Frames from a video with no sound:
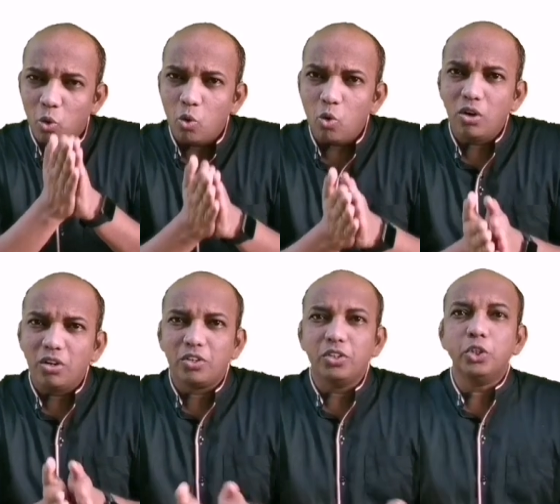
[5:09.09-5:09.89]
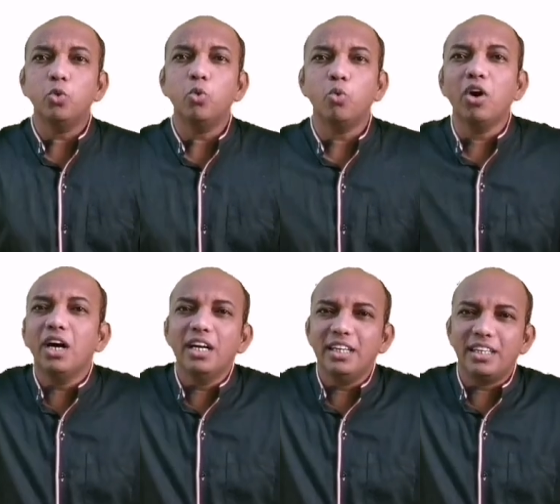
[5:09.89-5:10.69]
whole new
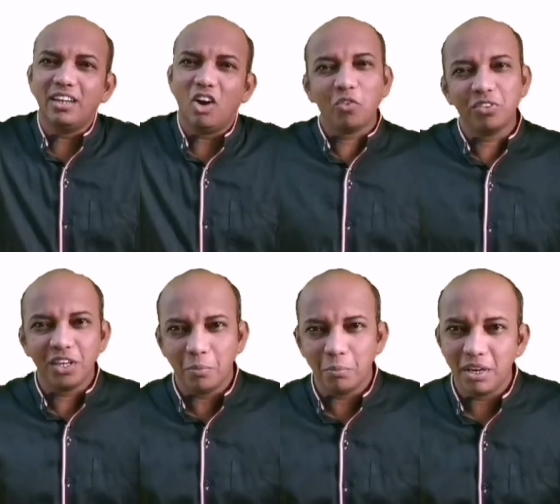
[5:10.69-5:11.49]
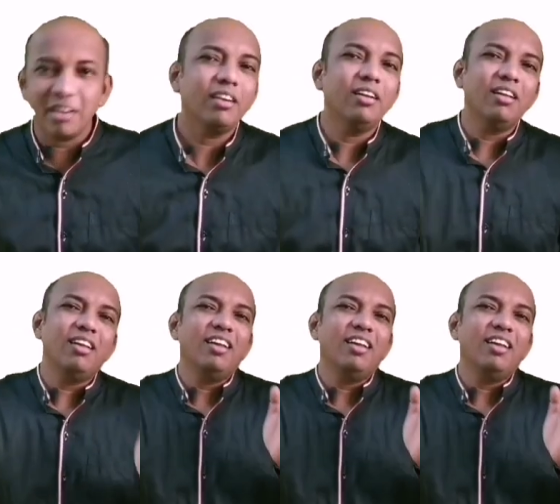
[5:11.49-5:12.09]
world of the number